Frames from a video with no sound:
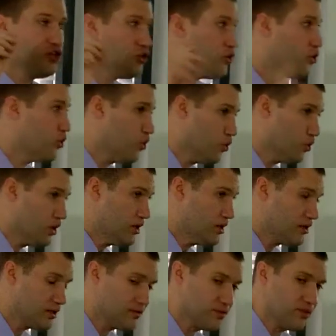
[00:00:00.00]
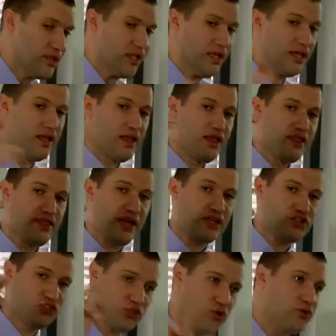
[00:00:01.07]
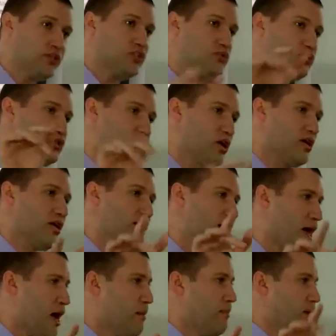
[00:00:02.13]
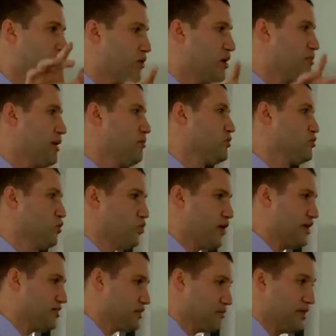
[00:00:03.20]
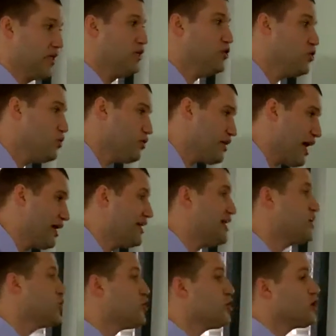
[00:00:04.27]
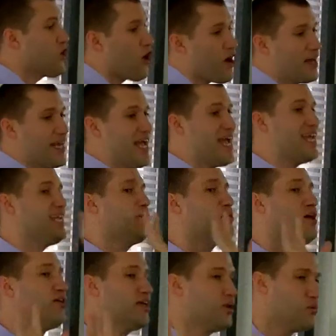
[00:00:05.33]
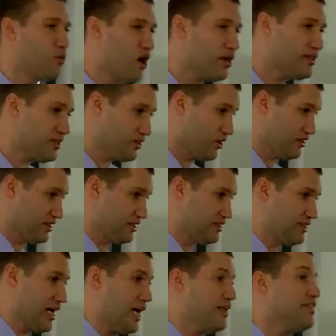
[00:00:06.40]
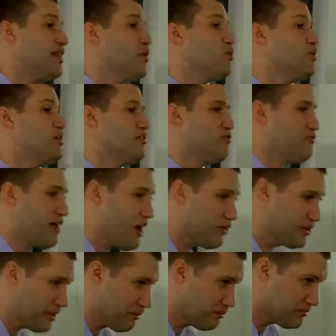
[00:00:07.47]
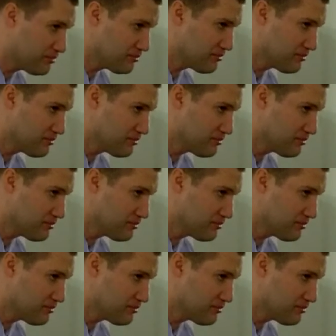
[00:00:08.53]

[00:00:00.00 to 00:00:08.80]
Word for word: knew that Judas was going to come and bring people to arrest him. He knew that. He could have gone anywhere he wanted on this night, and they wouldn't have found him.